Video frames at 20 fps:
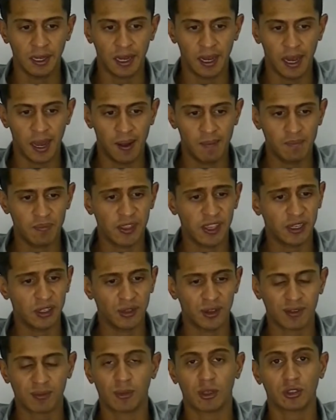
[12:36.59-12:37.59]
Um, they
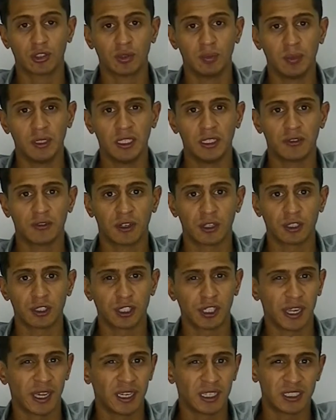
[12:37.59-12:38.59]
do have multimedia
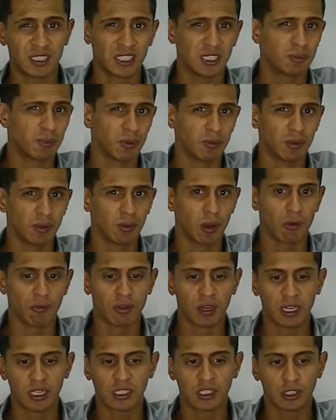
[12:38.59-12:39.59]
functionalities, but we won't
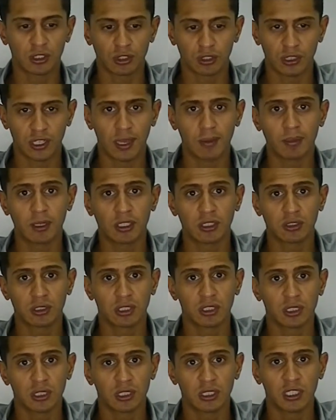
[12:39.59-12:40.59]
really touch on that because
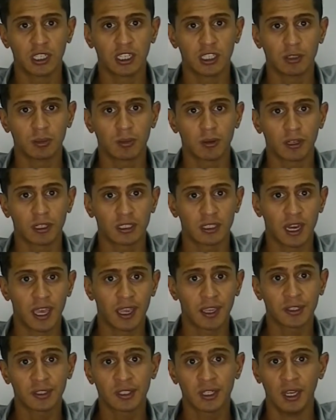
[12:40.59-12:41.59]
this is an enterprise
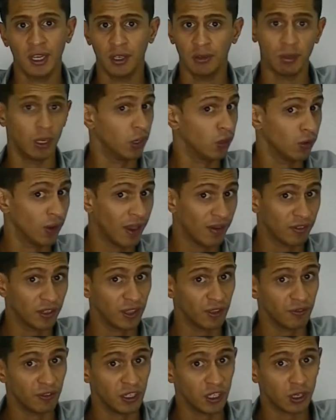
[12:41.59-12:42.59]
NAS. We do have
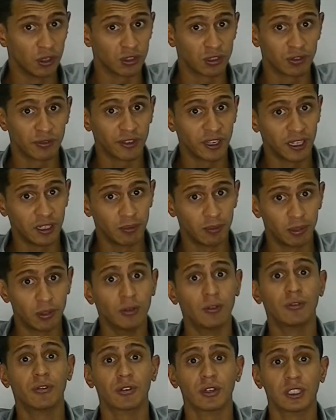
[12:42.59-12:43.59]
other videos
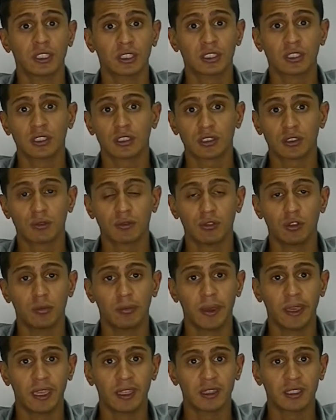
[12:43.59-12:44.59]
available, for instance, the four
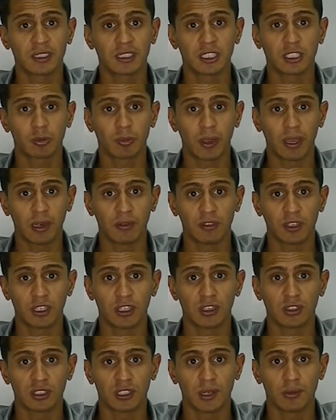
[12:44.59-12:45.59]
bay and the six bay
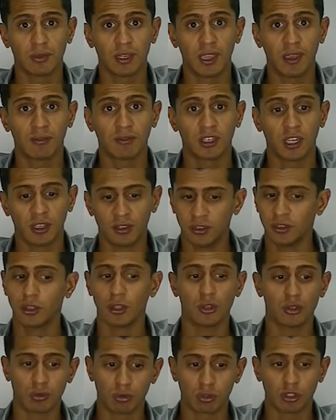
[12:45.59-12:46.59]
videos that we have done.
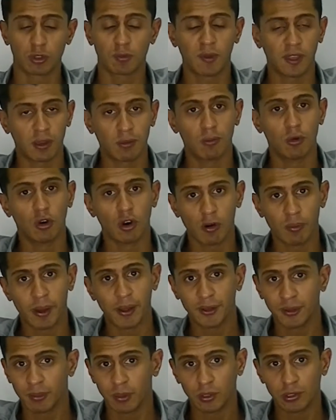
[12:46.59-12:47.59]
Those will speak more
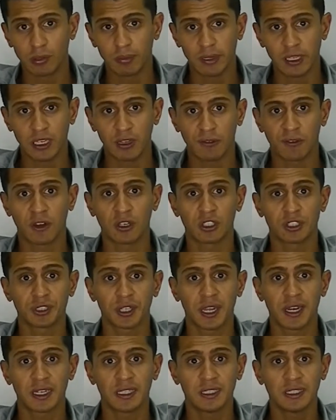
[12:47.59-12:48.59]
about the multimedia
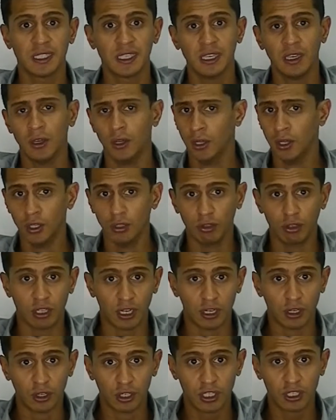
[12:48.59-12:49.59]
functionality. You
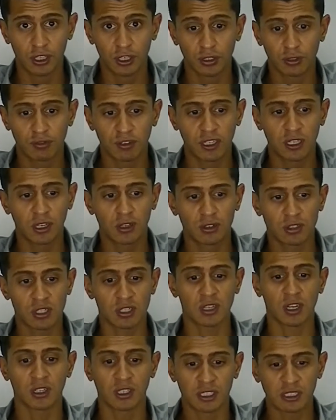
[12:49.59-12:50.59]
can look at those videos
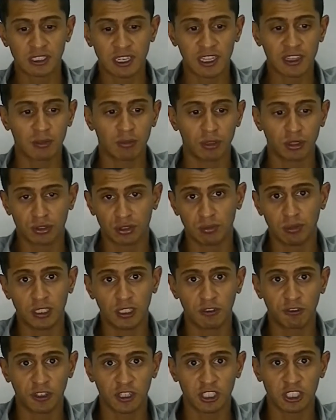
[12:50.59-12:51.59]
and understand the
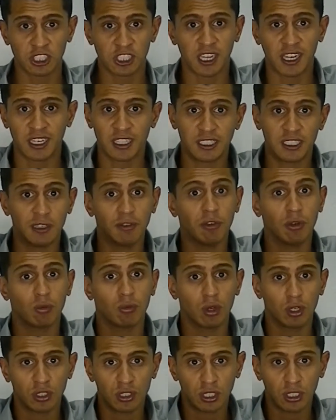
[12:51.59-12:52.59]
multimedia functionality. If you
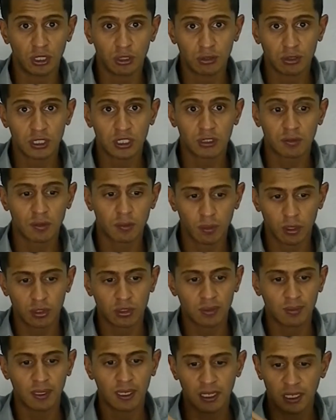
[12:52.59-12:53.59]
want to use this for
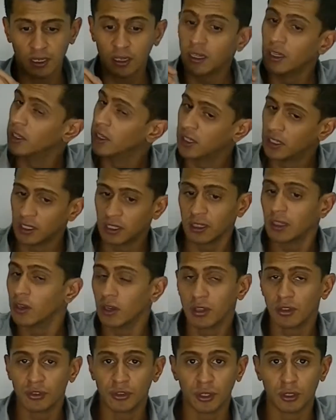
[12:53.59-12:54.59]
multimedia,
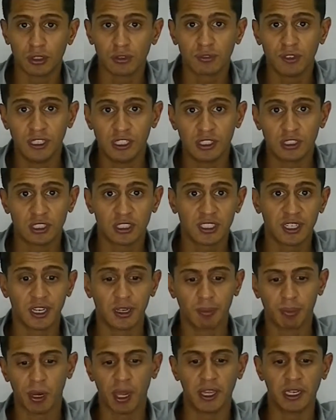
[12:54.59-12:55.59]
those features still
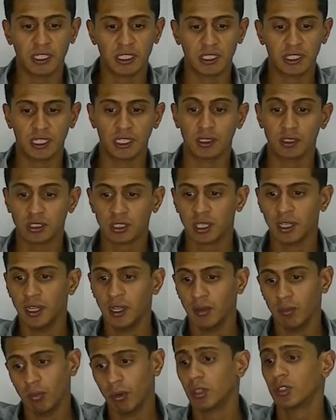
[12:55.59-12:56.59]
apply to this.
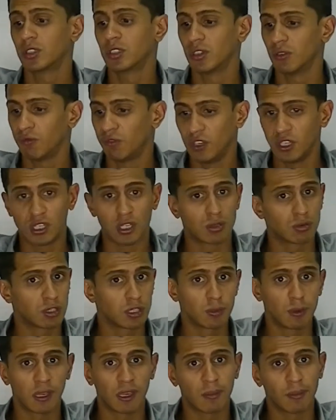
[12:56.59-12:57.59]
Most of the features we
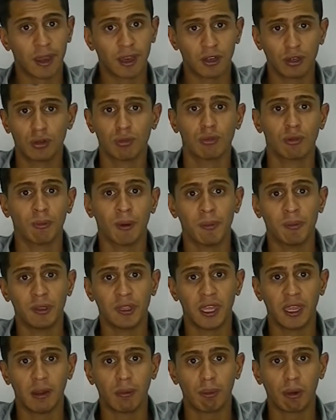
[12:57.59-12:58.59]
speak about do remember
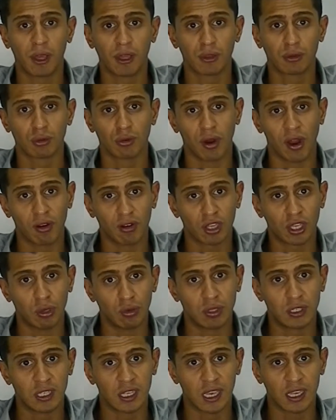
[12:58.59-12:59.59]
they apply throughout
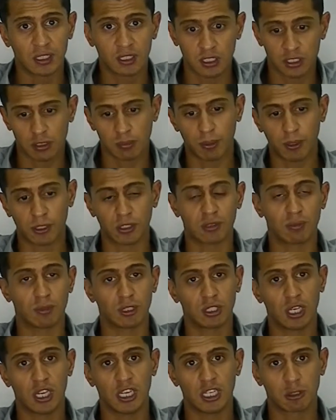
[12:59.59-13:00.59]
QTS as opposed to
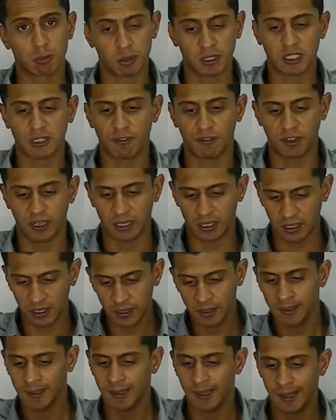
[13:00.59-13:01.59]
machine specific.
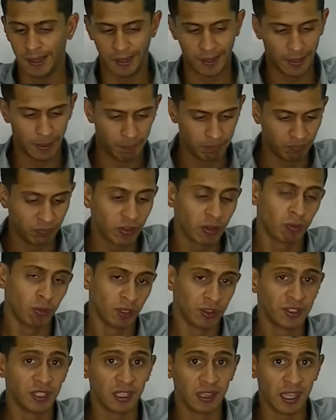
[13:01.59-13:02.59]
Um,
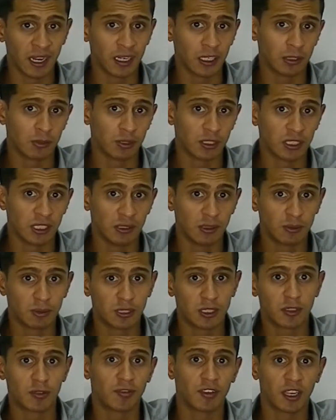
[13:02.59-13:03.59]
one thing that is missing
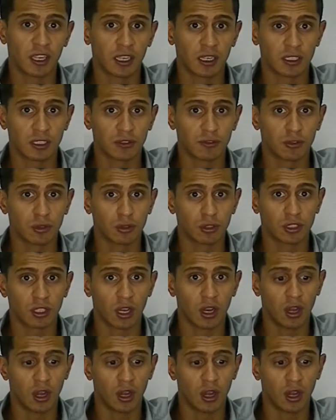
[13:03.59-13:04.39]
specific is of course the